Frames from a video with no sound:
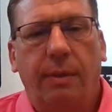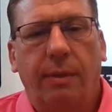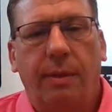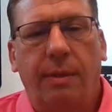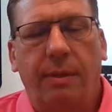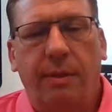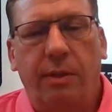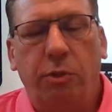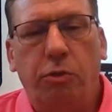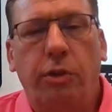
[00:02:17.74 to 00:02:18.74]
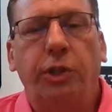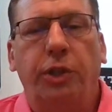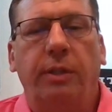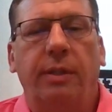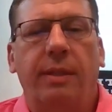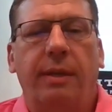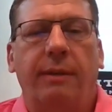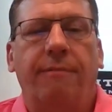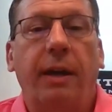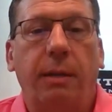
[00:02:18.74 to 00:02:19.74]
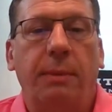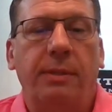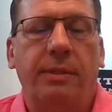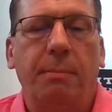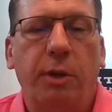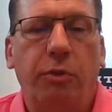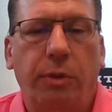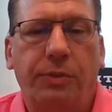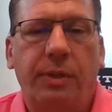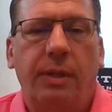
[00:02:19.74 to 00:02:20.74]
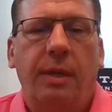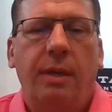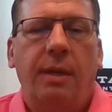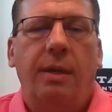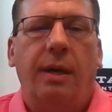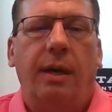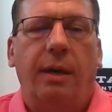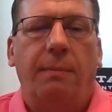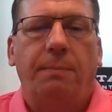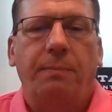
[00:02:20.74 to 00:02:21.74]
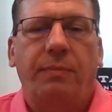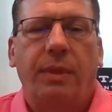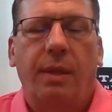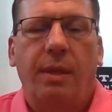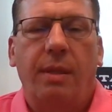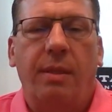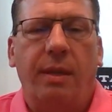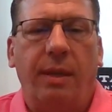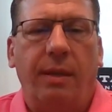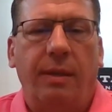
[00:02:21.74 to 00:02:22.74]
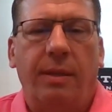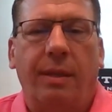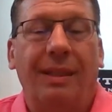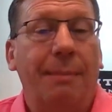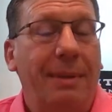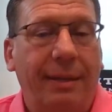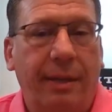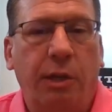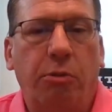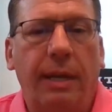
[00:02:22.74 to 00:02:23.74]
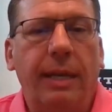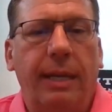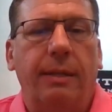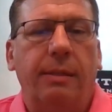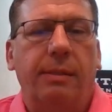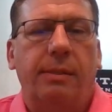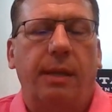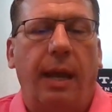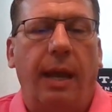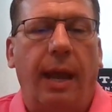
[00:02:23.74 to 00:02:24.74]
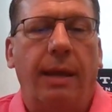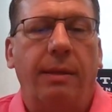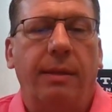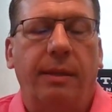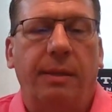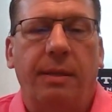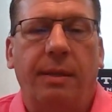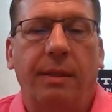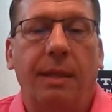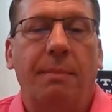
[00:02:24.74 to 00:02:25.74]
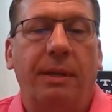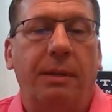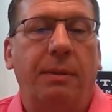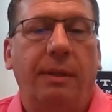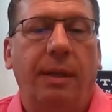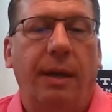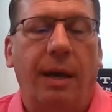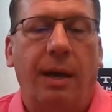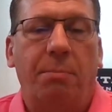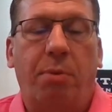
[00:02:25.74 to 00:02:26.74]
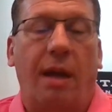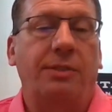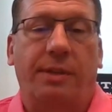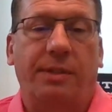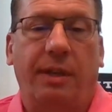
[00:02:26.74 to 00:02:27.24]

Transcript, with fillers: the, the, the, nutrition, the vitamins, the minerals, um, the the limited ingredients, and the the limited uh, processing